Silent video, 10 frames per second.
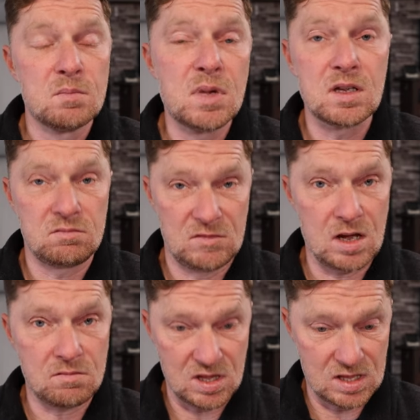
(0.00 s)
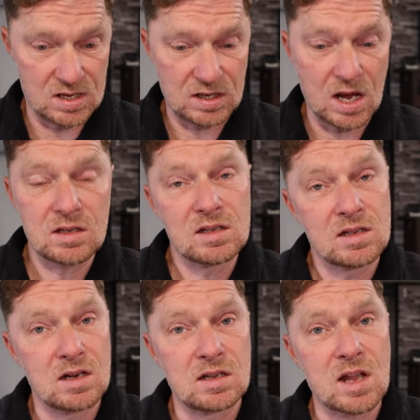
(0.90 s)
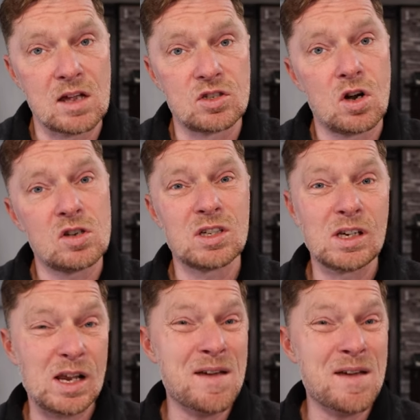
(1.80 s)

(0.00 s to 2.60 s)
But yet in this case, it said it's not charging.